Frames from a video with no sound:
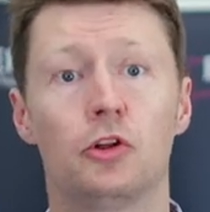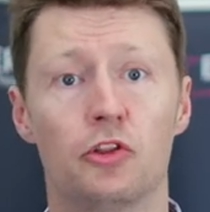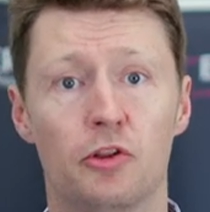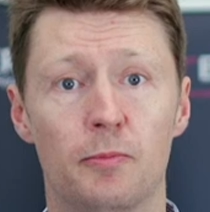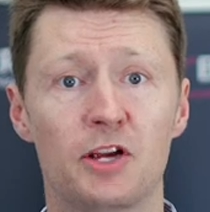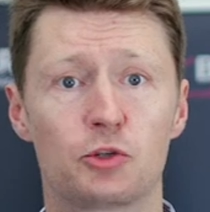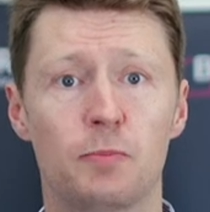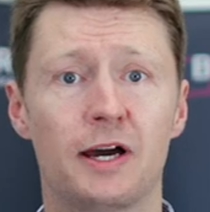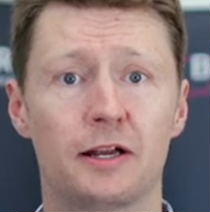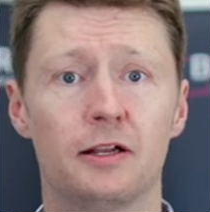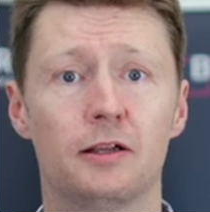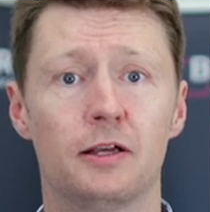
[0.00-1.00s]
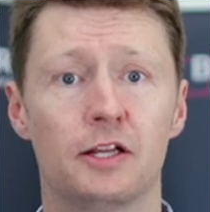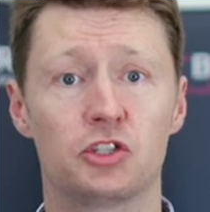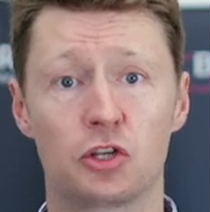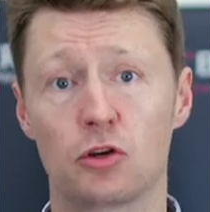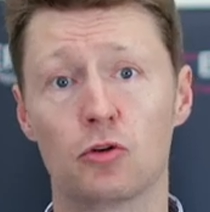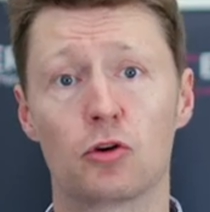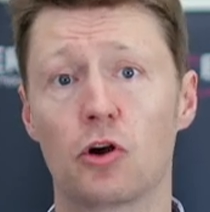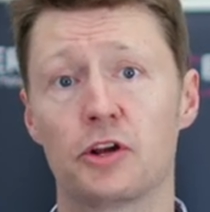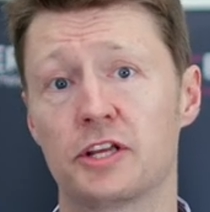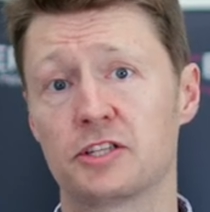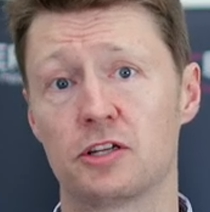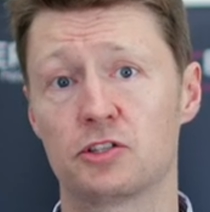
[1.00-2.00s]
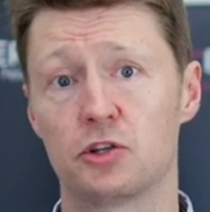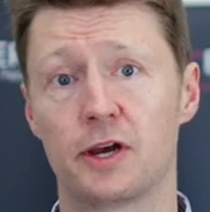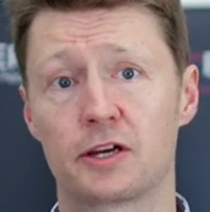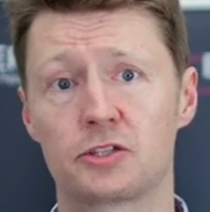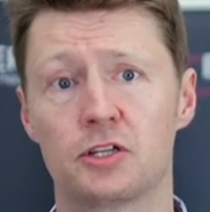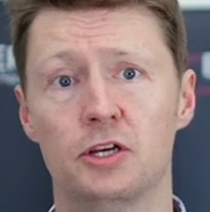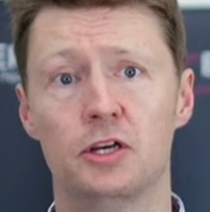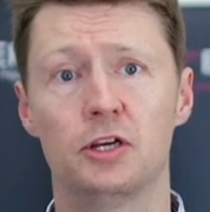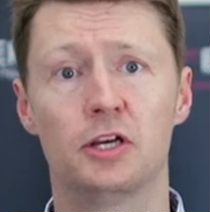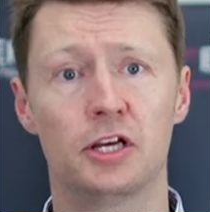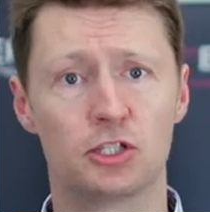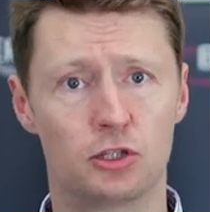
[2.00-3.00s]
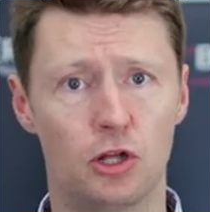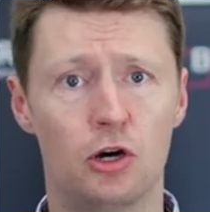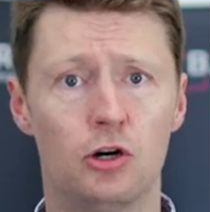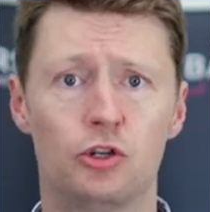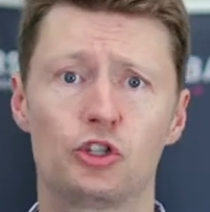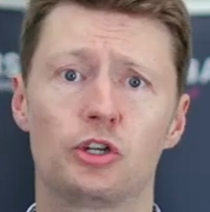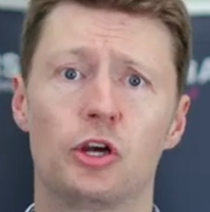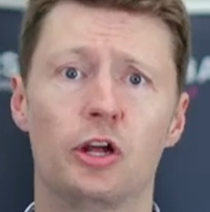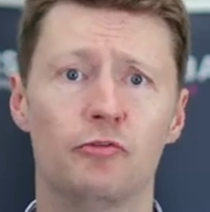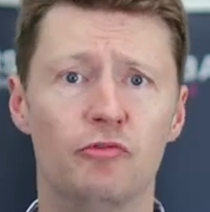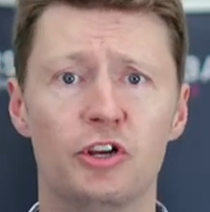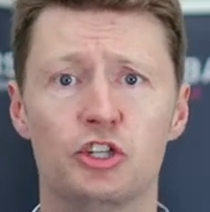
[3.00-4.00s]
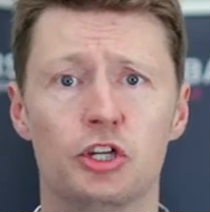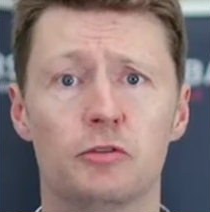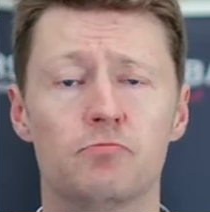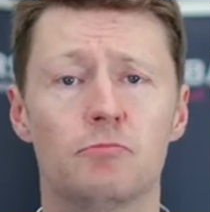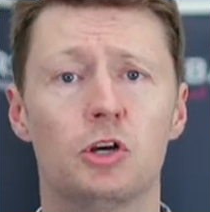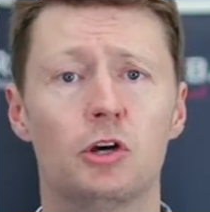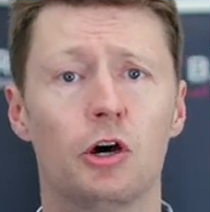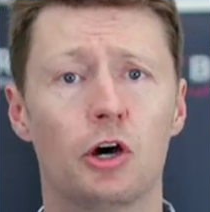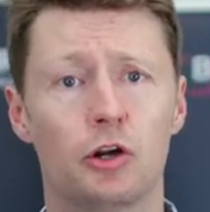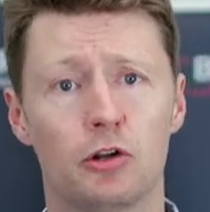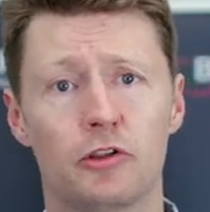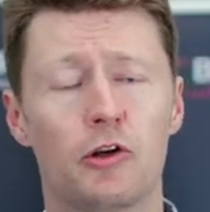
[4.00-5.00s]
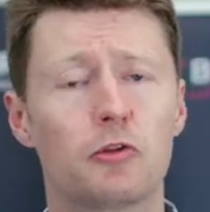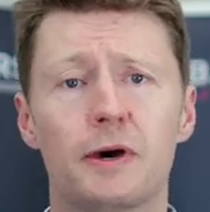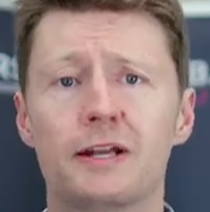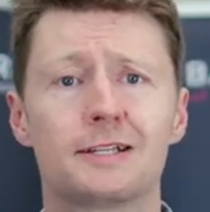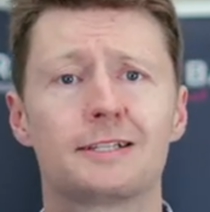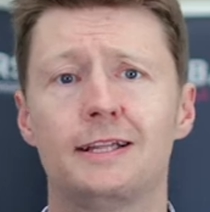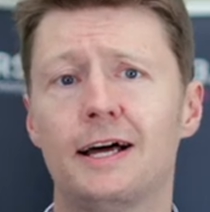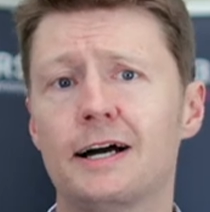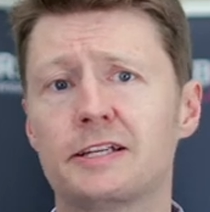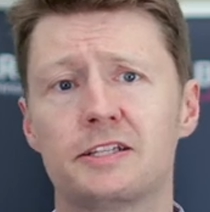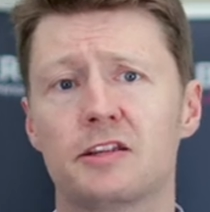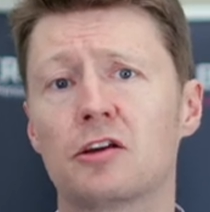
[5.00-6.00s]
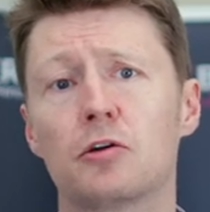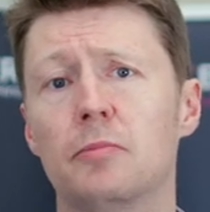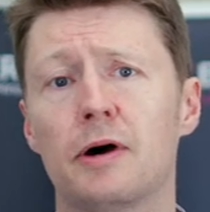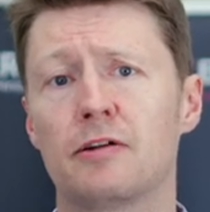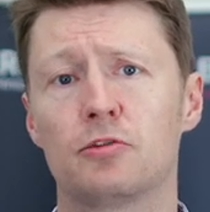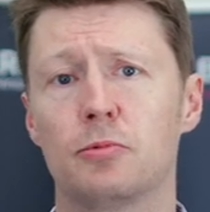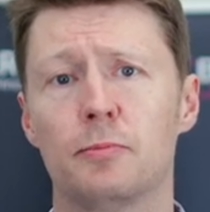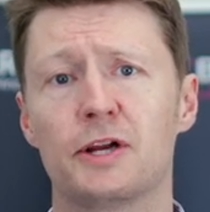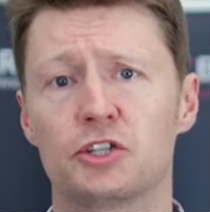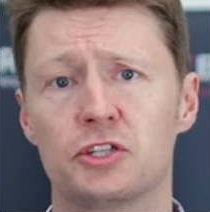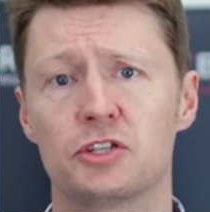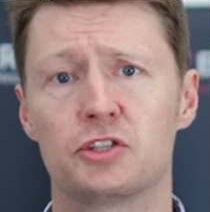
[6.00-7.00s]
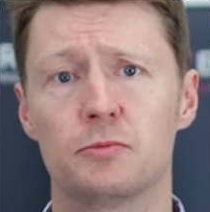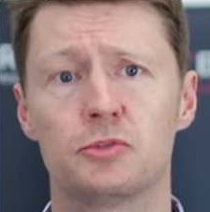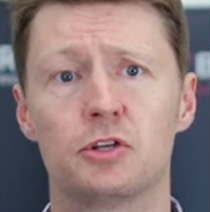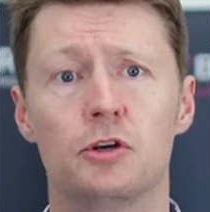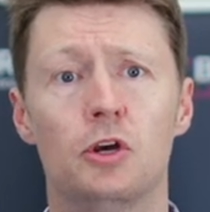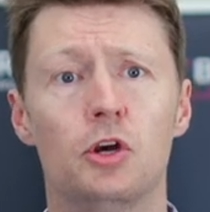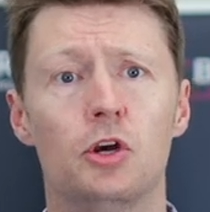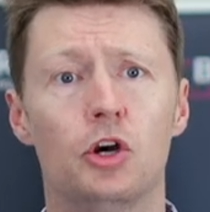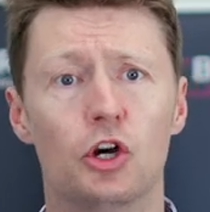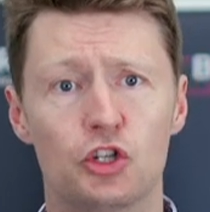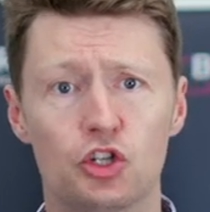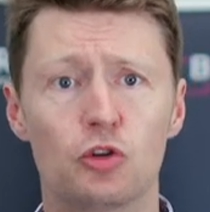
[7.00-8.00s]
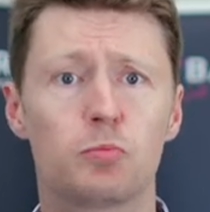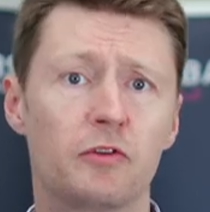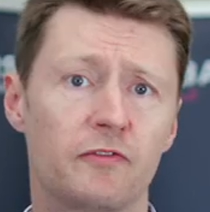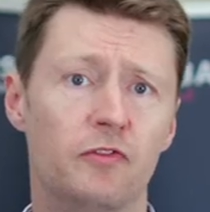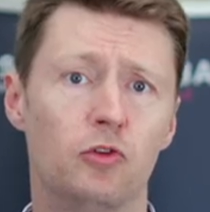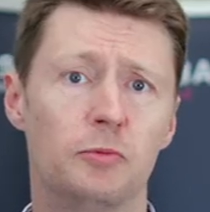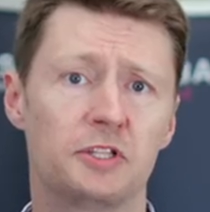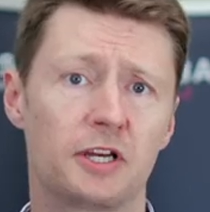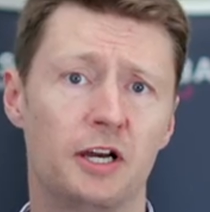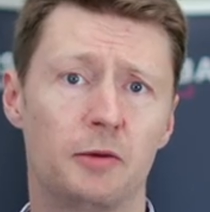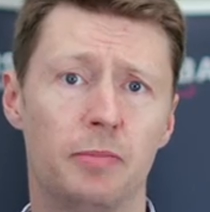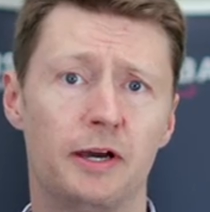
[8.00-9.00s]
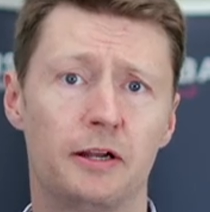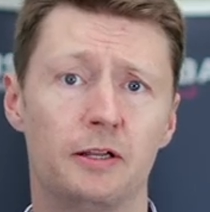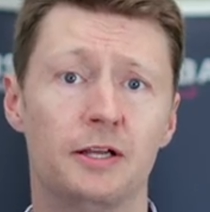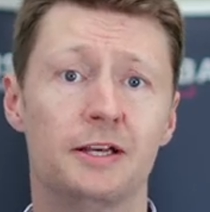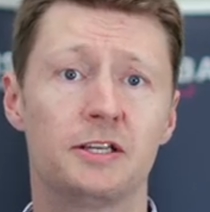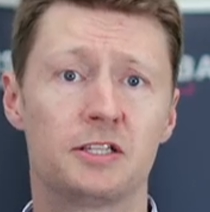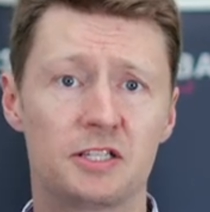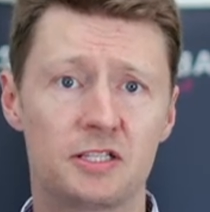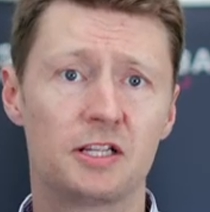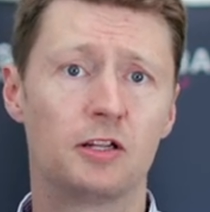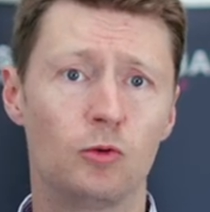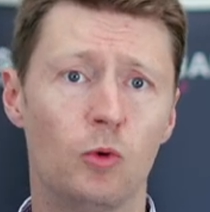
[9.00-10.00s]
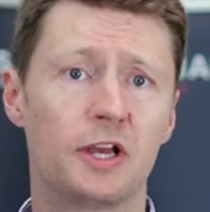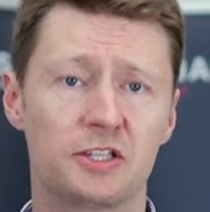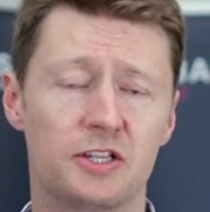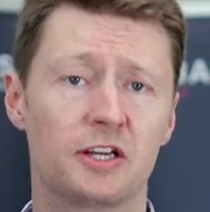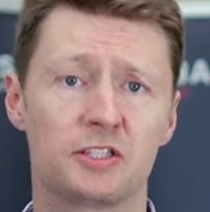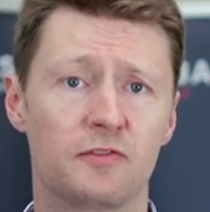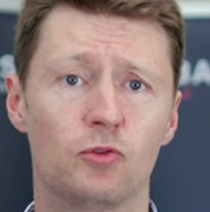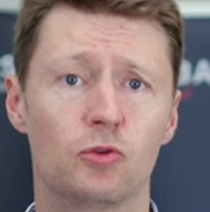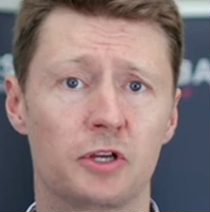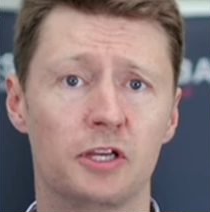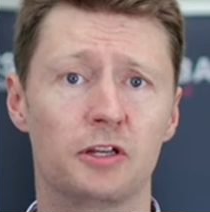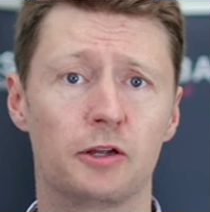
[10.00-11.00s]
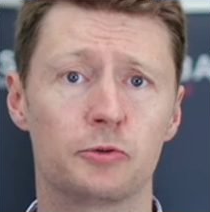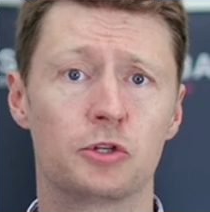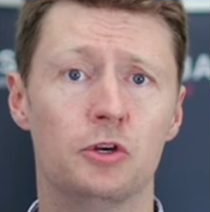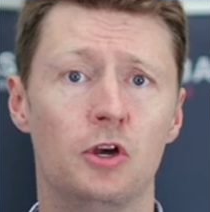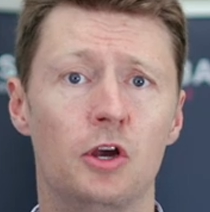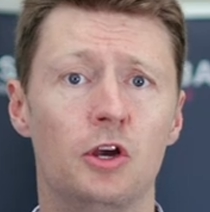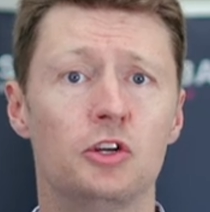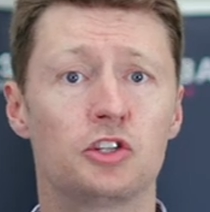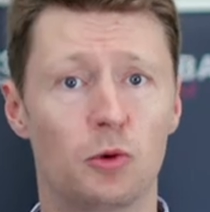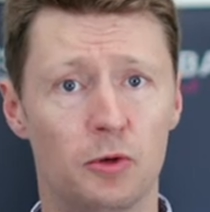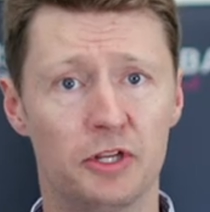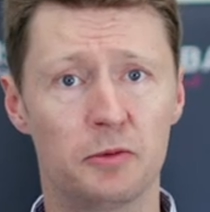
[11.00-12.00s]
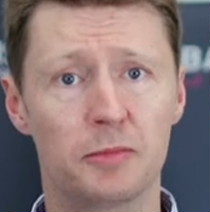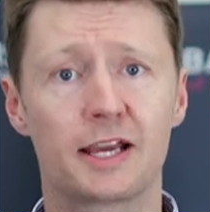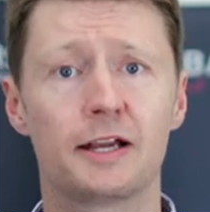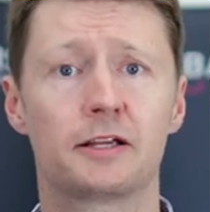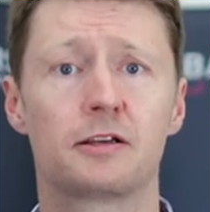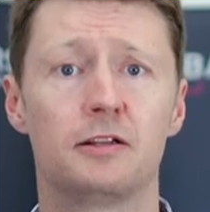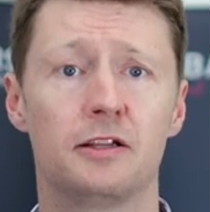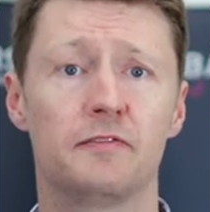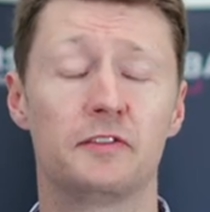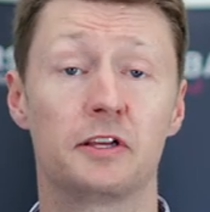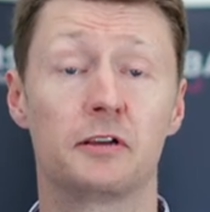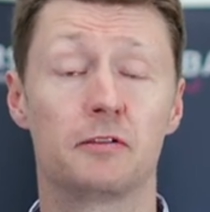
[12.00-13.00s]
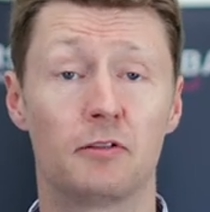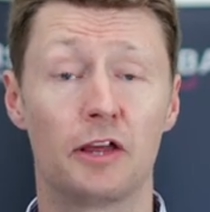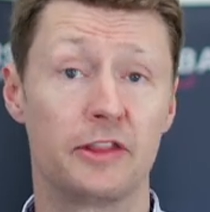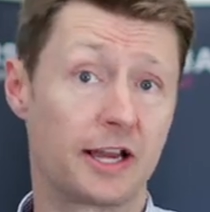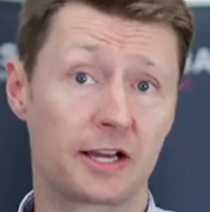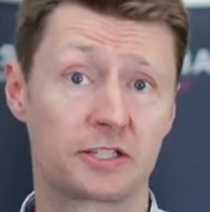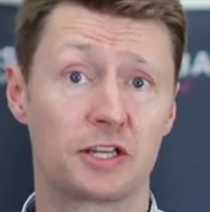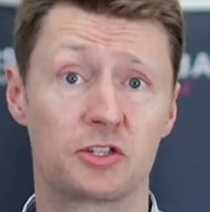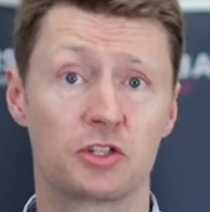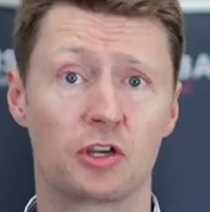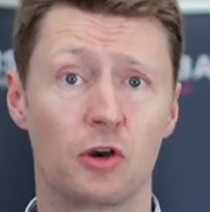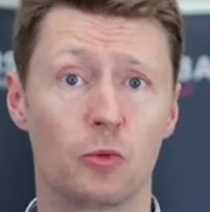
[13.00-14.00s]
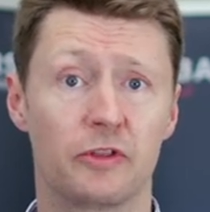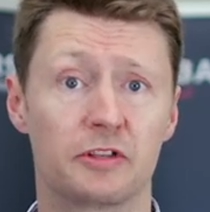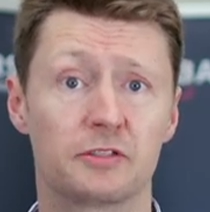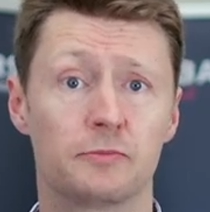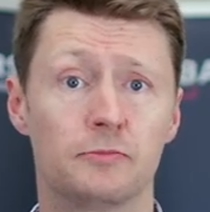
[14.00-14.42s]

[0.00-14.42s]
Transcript: The mesh panel in SecureGuard SL2 X is large and rigid, and although the panel is lighter than comparable mesh systems, a 2.4 metre high panel still weighs 94 kilos, so we'll need mechanical lifting and the access to go with it.